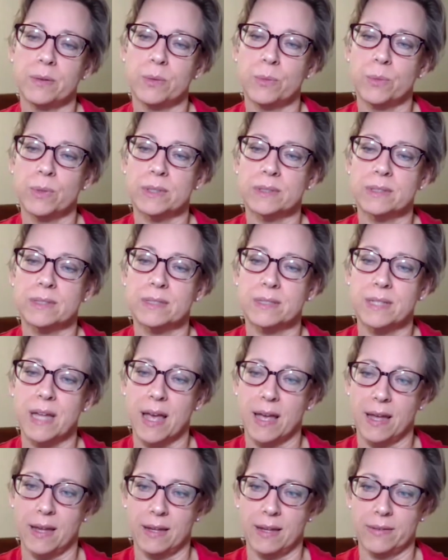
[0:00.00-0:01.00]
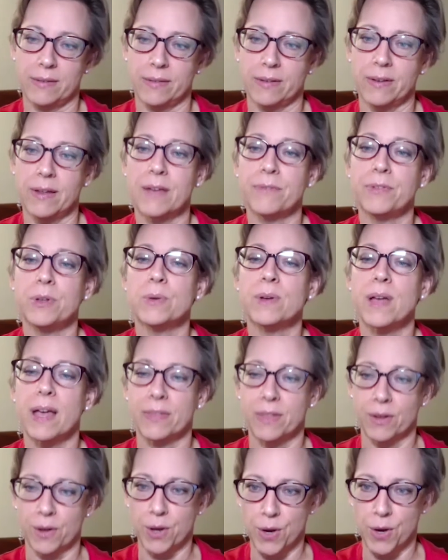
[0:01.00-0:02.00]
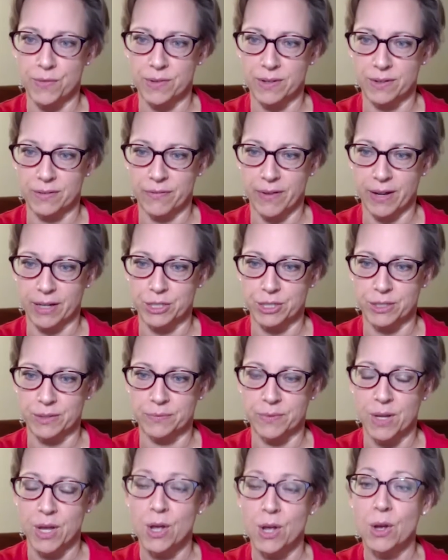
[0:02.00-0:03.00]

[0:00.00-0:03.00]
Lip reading: will stay if you get the COVID infection.